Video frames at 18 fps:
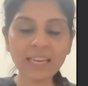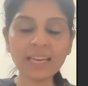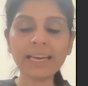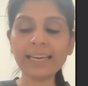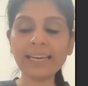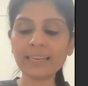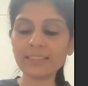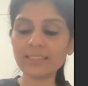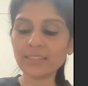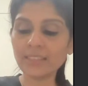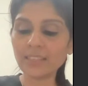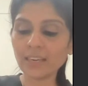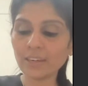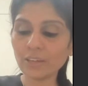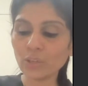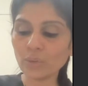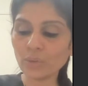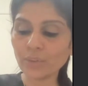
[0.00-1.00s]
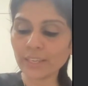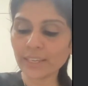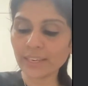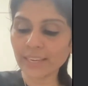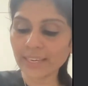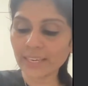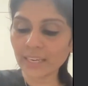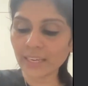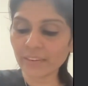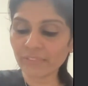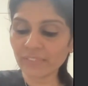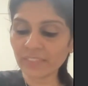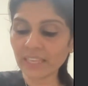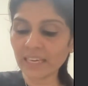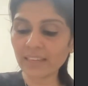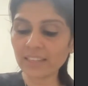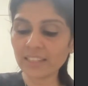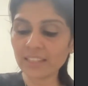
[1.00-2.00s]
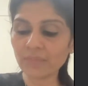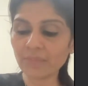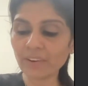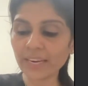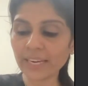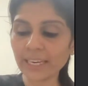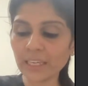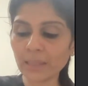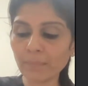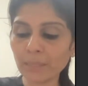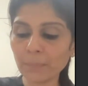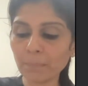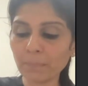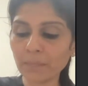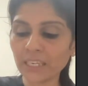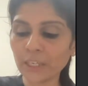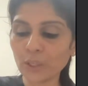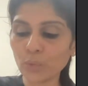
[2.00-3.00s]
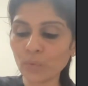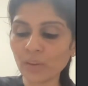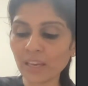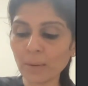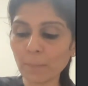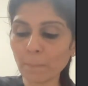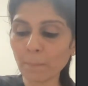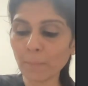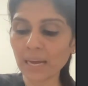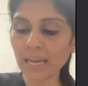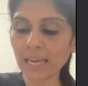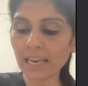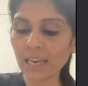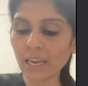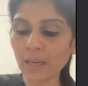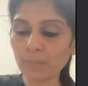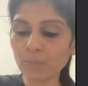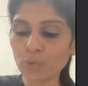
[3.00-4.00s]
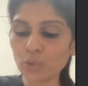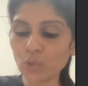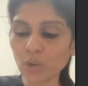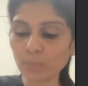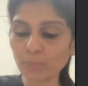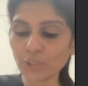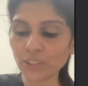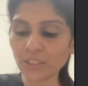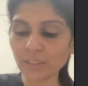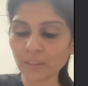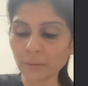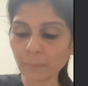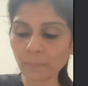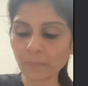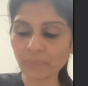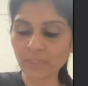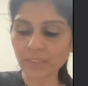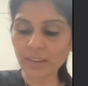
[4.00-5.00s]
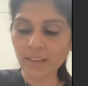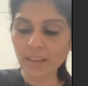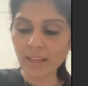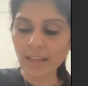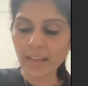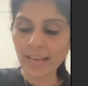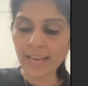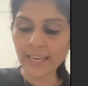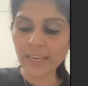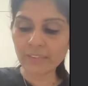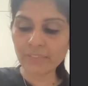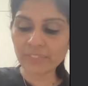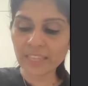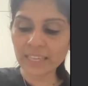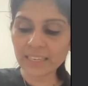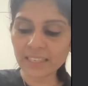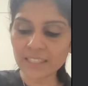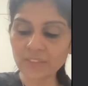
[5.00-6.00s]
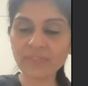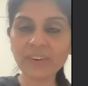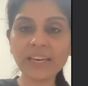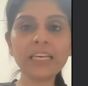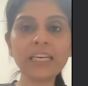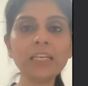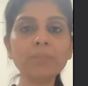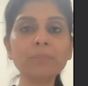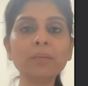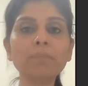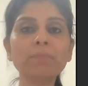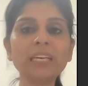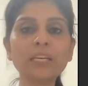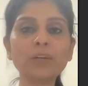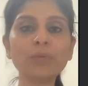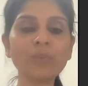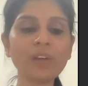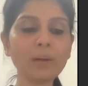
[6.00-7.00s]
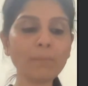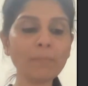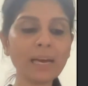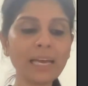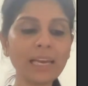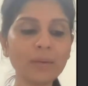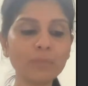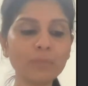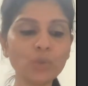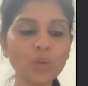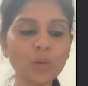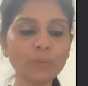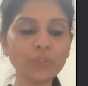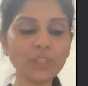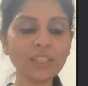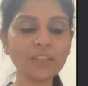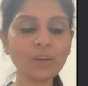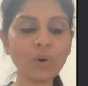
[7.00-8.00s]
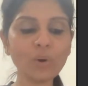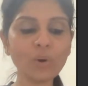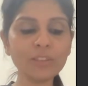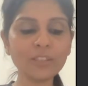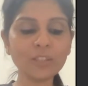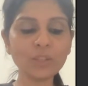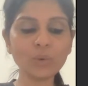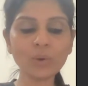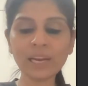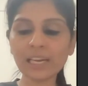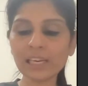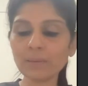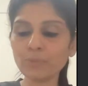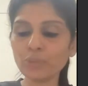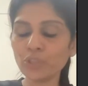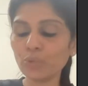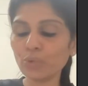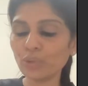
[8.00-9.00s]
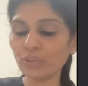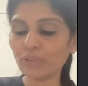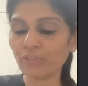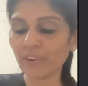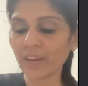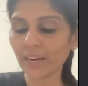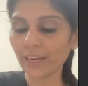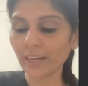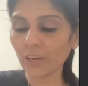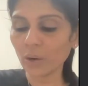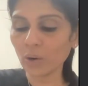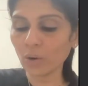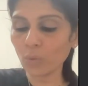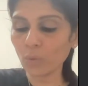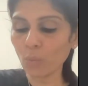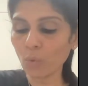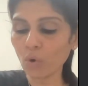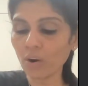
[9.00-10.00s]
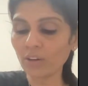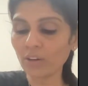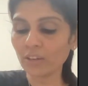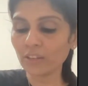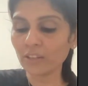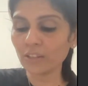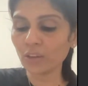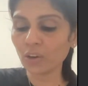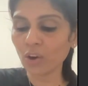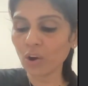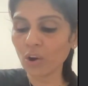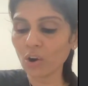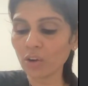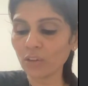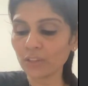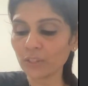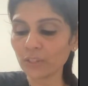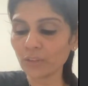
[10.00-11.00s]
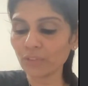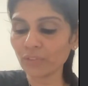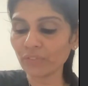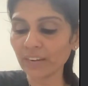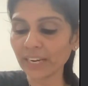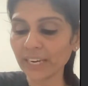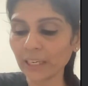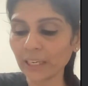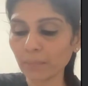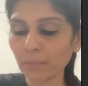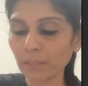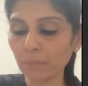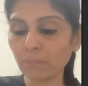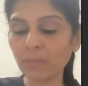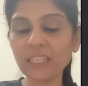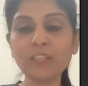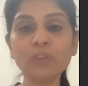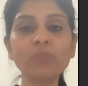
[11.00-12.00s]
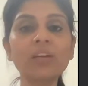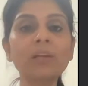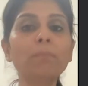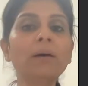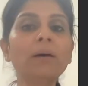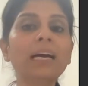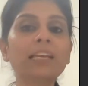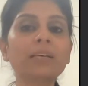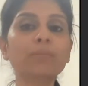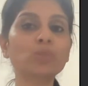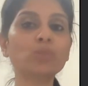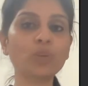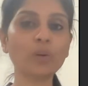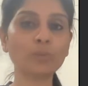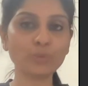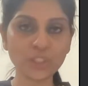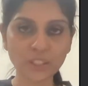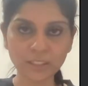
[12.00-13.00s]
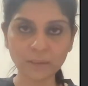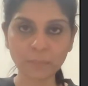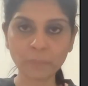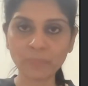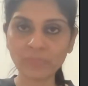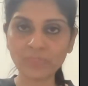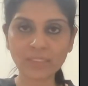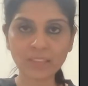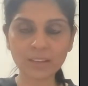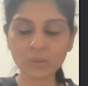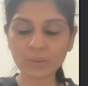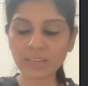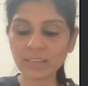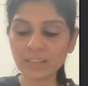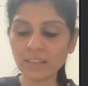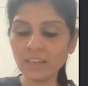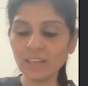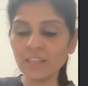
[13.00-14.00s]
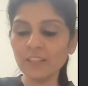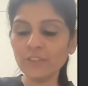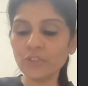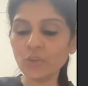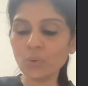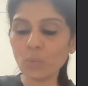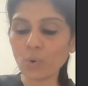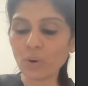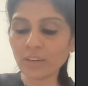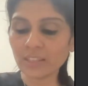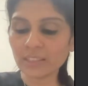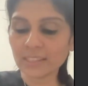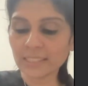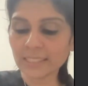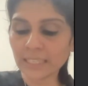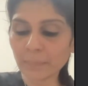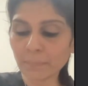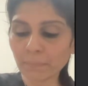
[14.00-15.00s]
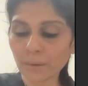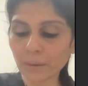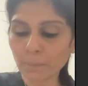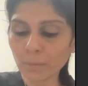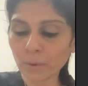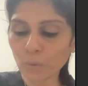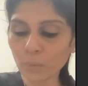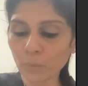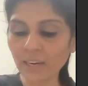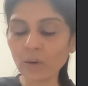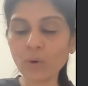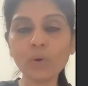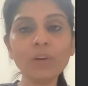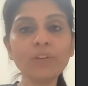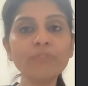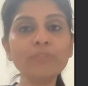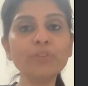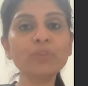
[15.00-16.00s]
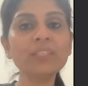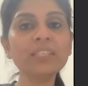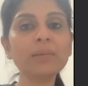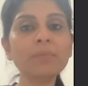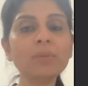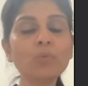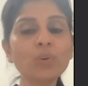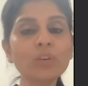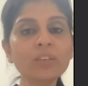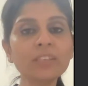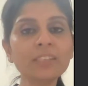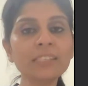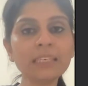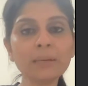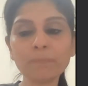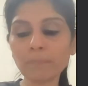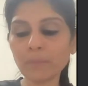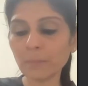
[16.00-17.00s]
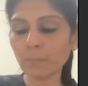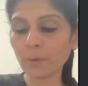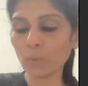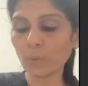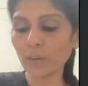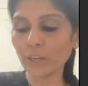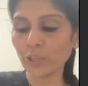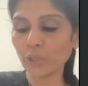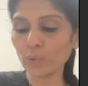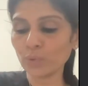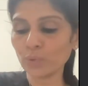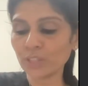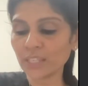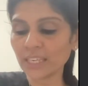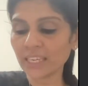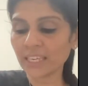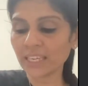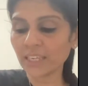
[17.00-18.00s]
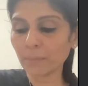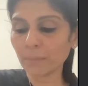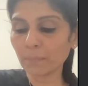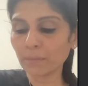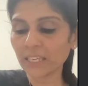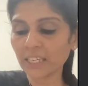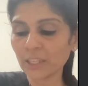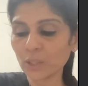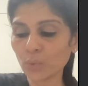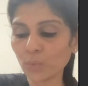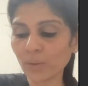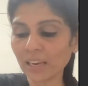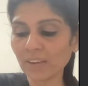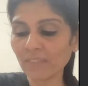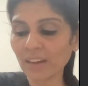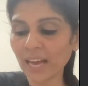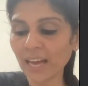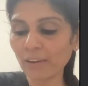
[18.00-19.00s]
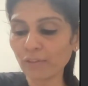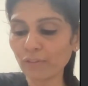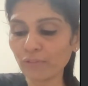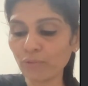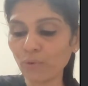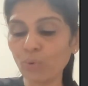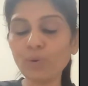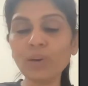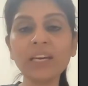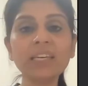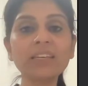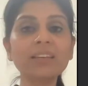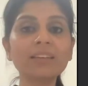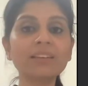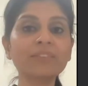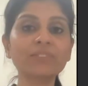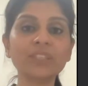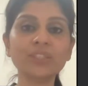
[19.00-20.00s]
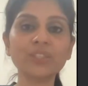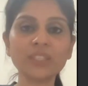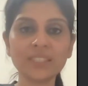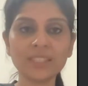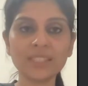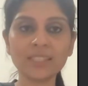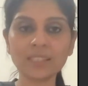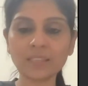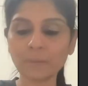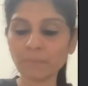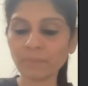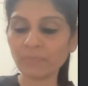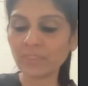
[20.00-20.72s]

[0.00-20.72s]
It is done to detect if there is vitamin B12 malabsorption. And if there is vitamin B12 malabsorption, it also helps you to find out what is the cause of vitamin B12 malabsorption. Okay, so what is step number one? All of you tell me what is step number one? You treat B12 and folate deficiency.